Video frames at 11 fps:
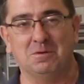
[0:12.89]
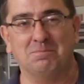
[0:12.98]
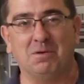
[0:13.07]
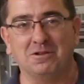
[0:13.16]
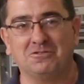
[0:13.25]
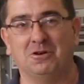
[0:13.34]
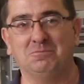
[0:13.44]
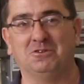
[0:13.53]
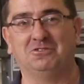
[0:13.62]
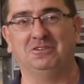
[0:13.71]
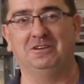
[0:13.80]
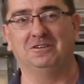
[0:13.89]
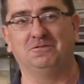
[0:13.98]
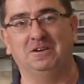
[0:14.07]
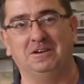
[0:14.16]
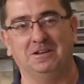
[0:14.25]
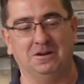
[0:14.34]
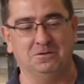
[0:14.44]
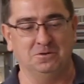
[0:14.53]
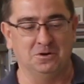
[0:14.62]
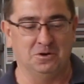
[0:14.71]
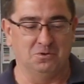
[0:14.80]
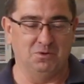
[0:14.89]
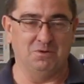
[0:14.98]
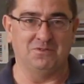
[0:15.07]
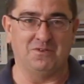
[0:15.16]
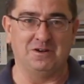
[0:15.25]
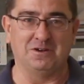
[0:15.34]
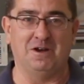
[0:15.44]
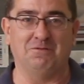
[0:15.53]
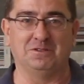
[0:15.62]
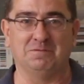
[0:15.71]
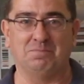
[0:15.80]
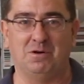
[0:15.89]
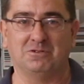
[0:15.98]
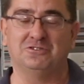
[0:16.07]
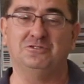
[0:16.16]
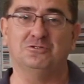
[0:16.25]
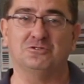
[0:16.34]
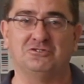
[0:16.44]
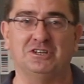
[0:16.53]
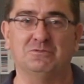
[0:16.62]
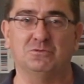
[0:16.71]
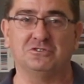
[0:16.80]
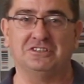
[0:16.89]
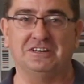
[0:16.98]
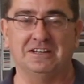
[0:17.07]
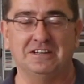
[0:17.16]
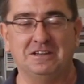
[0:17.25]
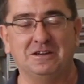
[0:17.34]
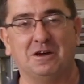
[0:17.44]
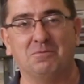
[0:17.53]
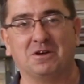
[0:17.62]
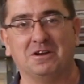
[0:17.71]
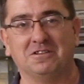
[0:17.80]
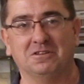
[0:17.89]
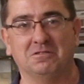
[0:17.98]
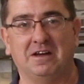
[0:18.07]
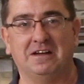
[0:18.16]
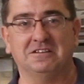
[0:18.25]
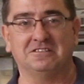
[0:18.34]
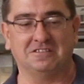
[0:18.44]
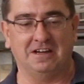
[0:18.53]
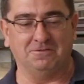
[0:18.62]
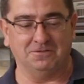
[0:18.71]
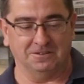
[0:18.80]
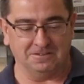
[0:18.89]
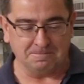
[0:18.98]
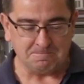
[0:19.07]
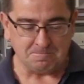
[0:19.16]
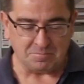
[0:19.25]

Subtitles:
but by the time you see this video, we will have uncovered the box and you'll see what's in it. And we're going to do that at Stafford.